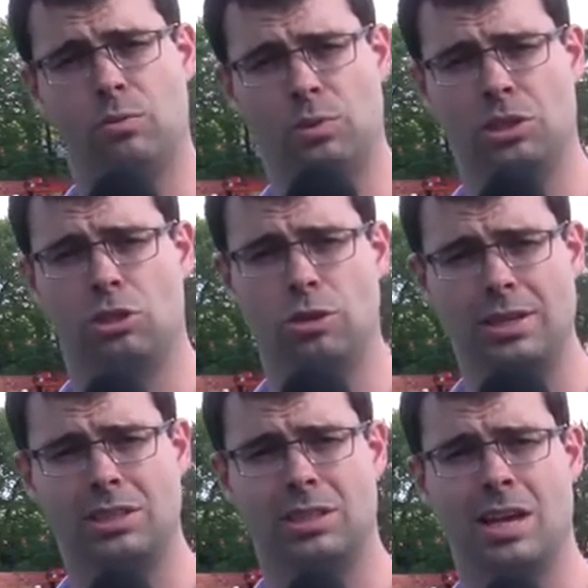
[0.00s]
was
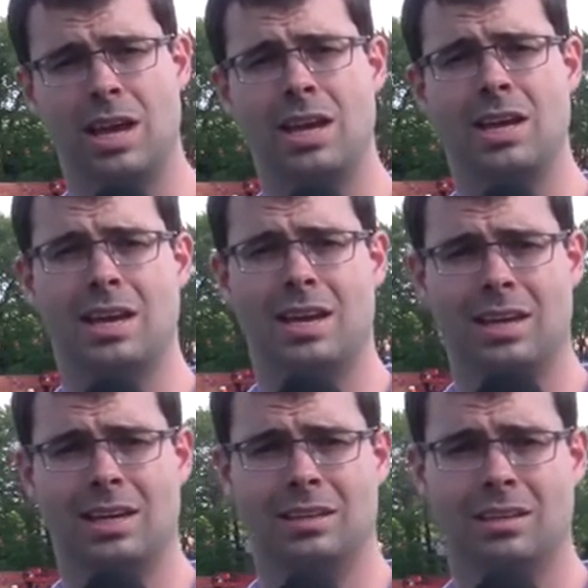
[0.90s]
increased today,
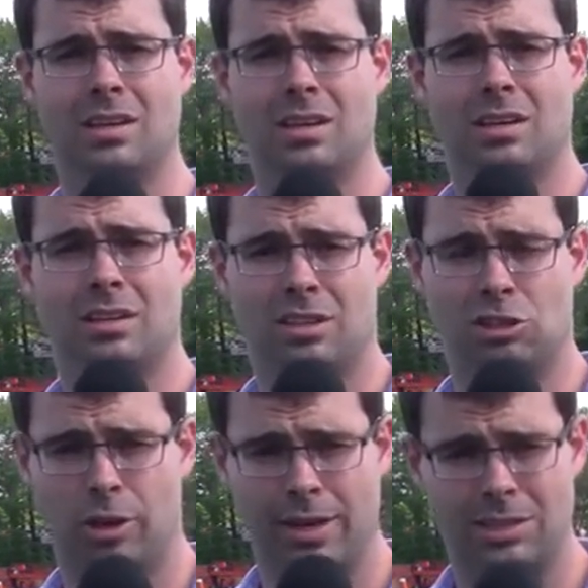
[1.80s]
and the training